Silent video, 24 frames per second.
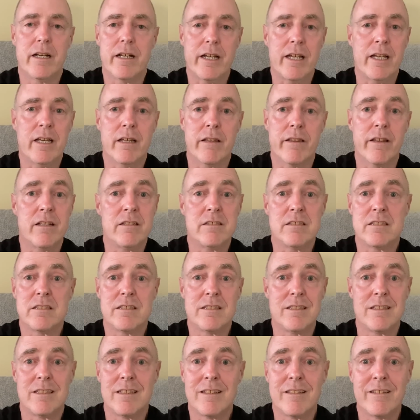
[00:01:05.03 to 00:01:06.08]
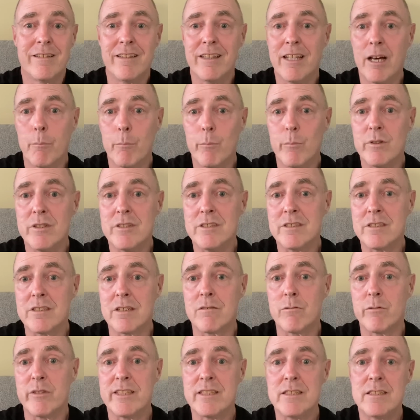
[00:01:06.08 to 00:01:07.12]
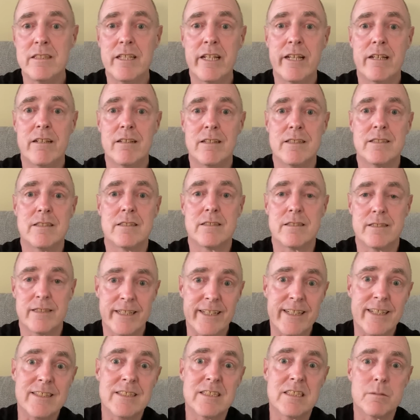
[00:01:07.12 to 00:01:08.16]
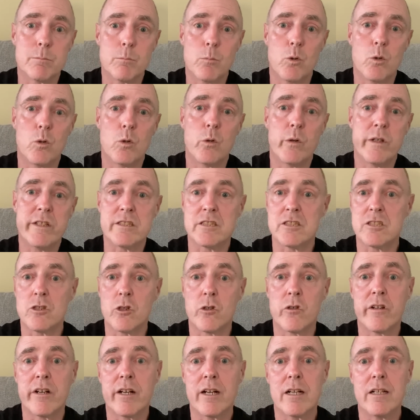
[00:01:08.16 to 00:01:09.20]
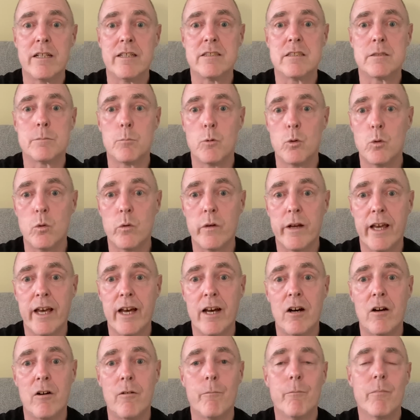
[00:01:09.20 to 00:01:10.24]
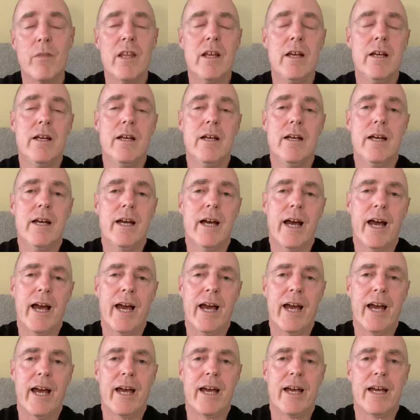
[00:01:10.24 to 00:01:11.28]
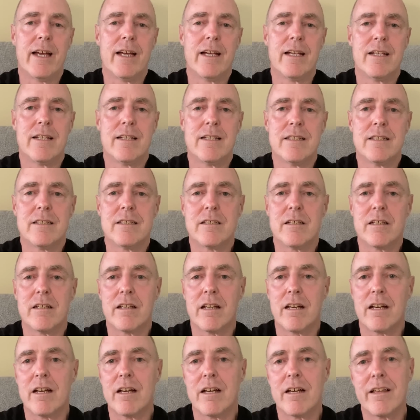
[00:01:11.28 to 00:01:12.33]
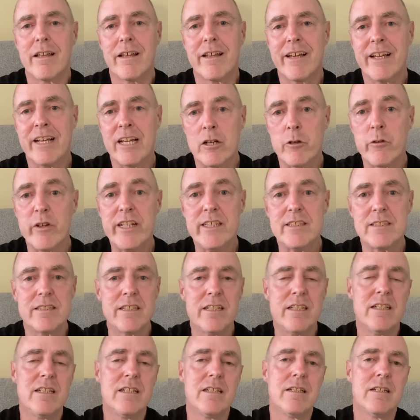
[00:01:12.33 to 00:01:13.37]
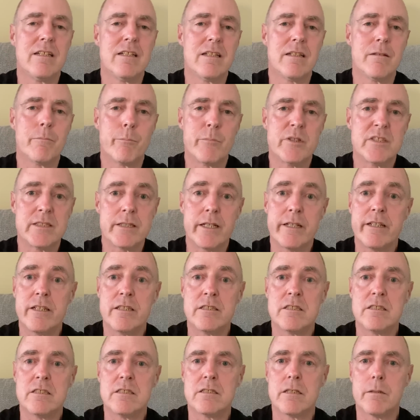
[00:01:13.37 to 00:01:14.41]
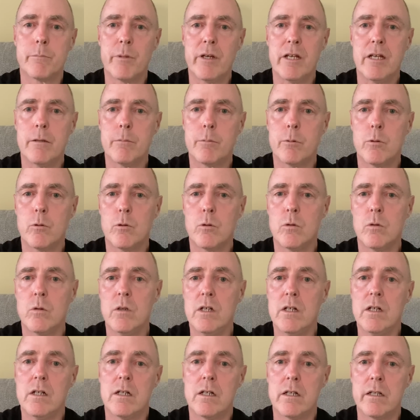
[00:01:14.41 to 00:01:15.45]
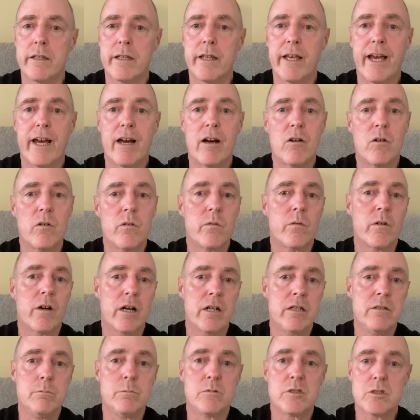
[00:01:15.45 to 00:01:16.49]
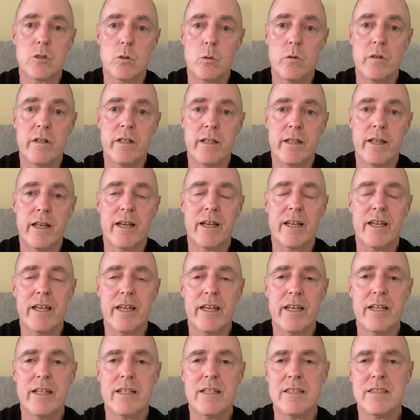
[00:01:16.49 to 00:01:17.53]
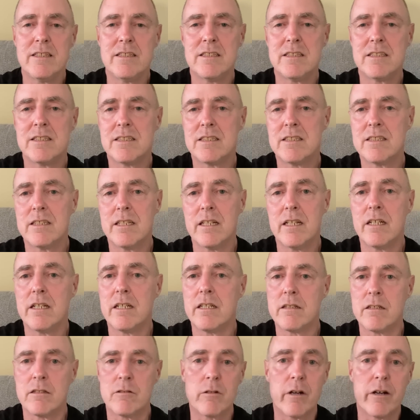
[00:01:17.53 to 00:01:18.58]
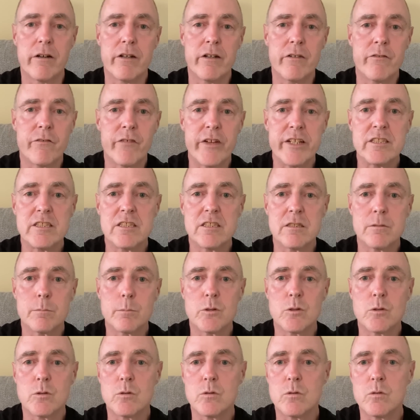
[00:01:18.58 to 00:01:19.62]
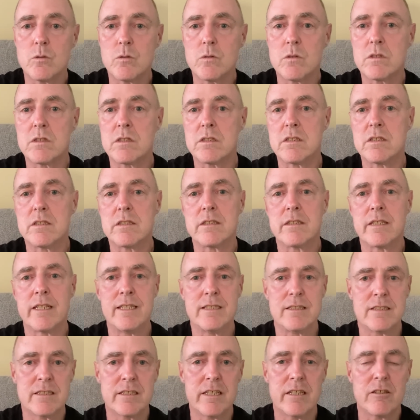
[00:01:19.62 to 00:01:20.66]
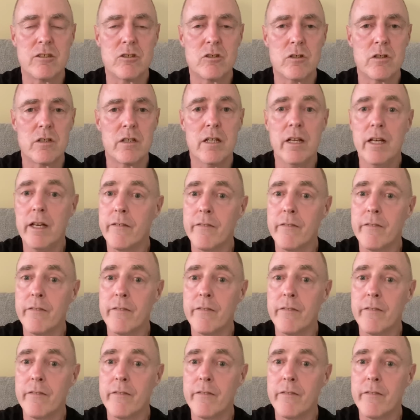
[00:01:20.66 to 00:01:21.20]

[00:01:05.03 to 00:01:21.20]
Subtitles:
You know, those numbers are ridiculously small, historically small now, and increasing percentages of people are now homeschooling their kids, growing vegetables, etc.